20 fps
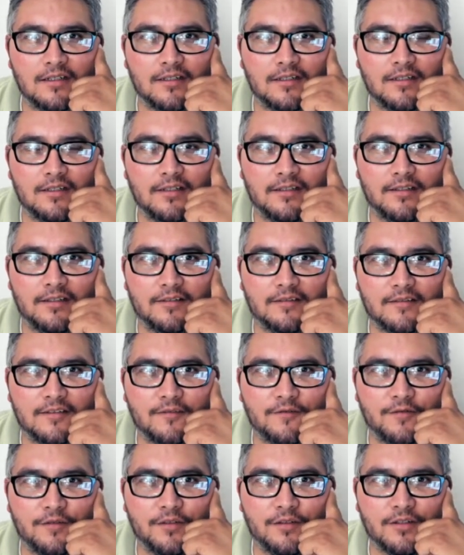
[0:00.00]
is if
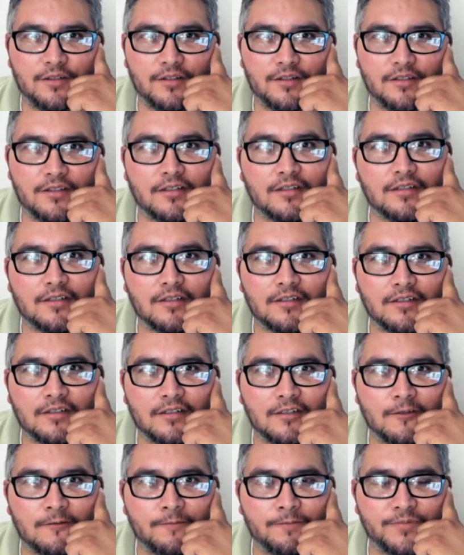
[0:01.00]
you're
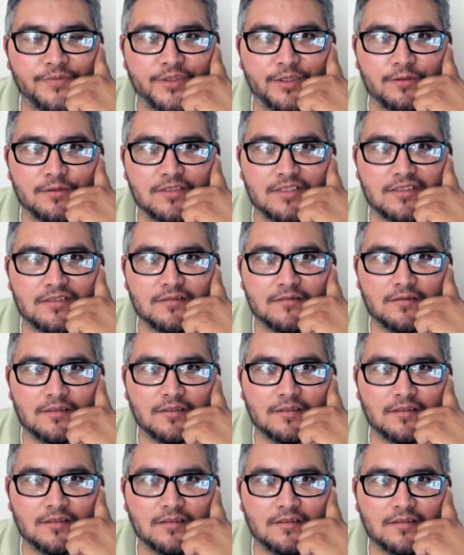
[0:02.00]
don't just
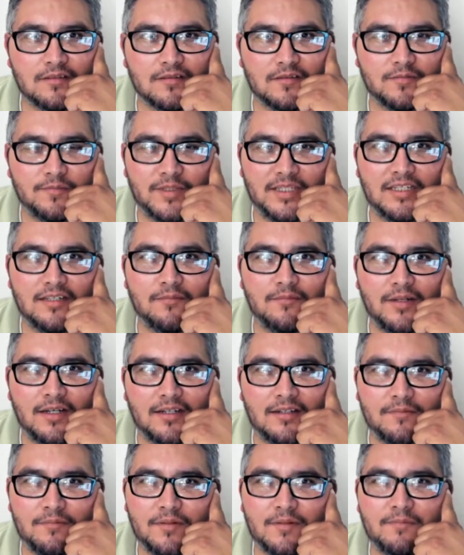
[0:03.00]
speak about it
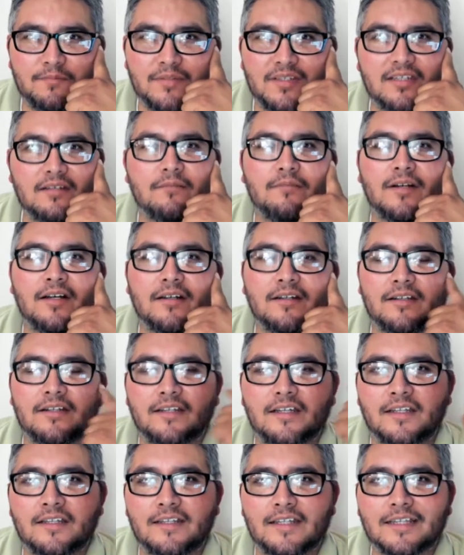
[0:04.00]
but be about it,
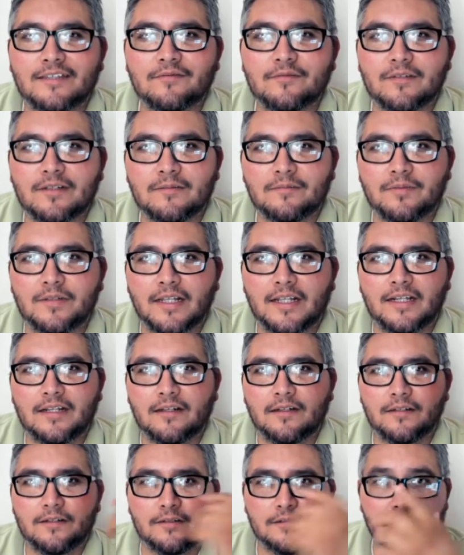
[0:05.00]
and that's what I'm planning on
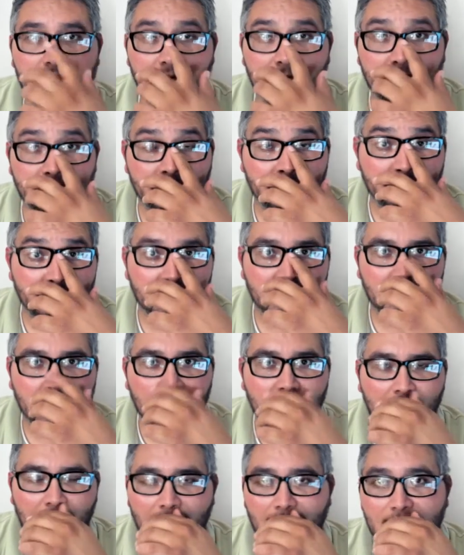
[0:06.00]
doing.
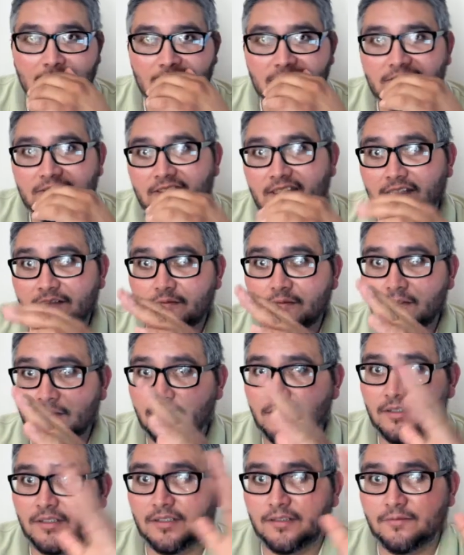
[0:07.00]
Well, actually that's what I'm
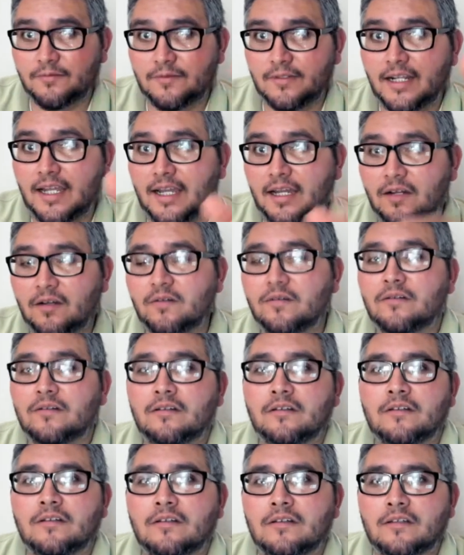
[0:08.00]
going to do now.
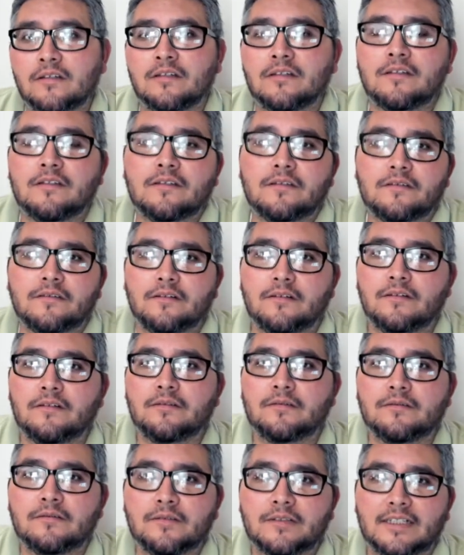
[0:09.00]
So
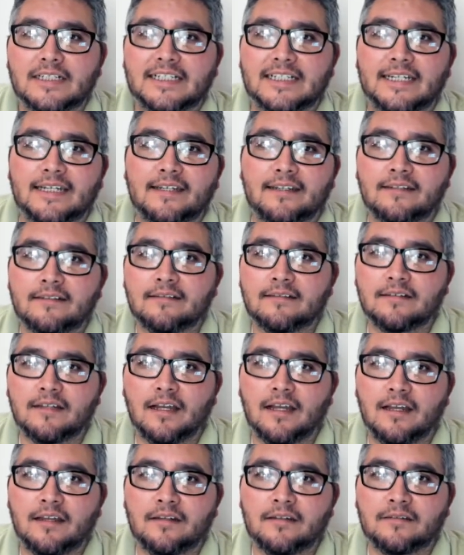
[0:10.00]
again,
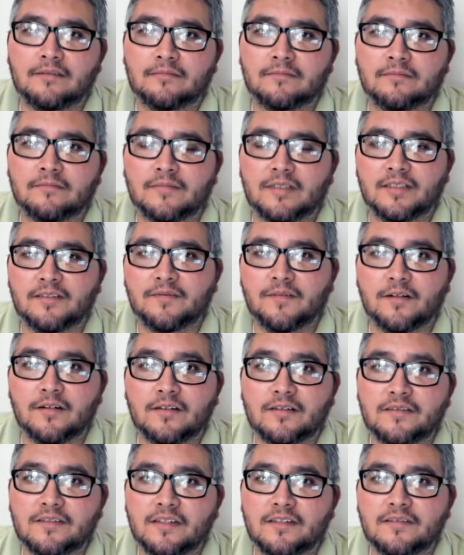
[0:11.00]
as far as
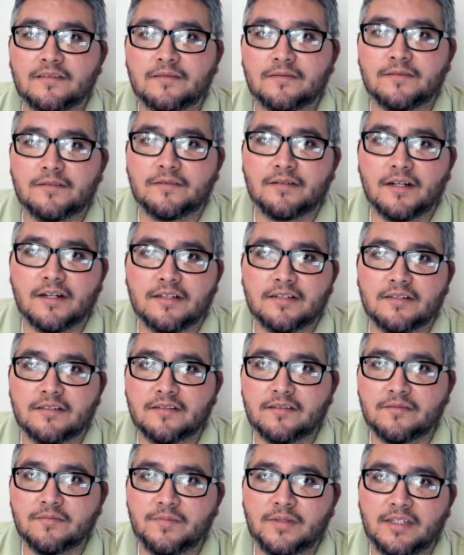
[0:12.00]
sensitive direction to
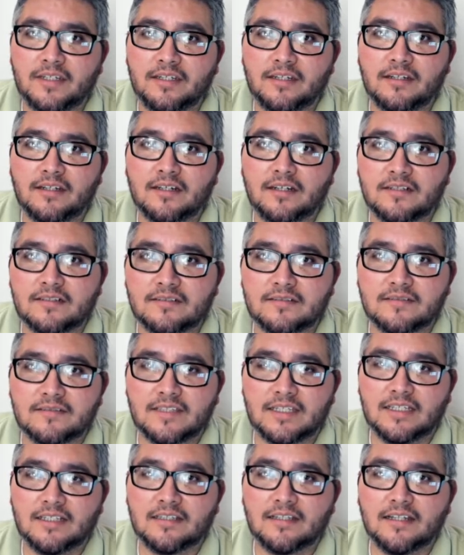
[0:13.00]
speaking, I just
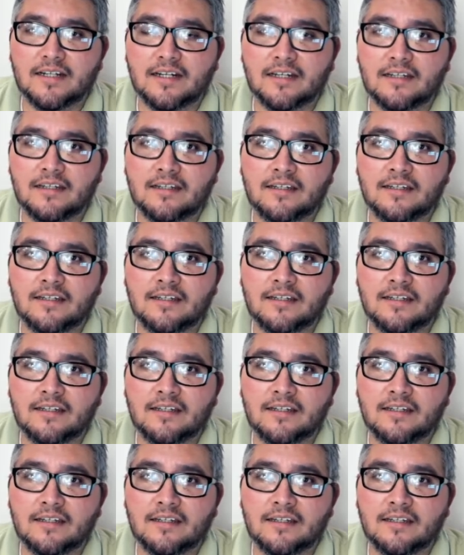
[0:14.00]
think that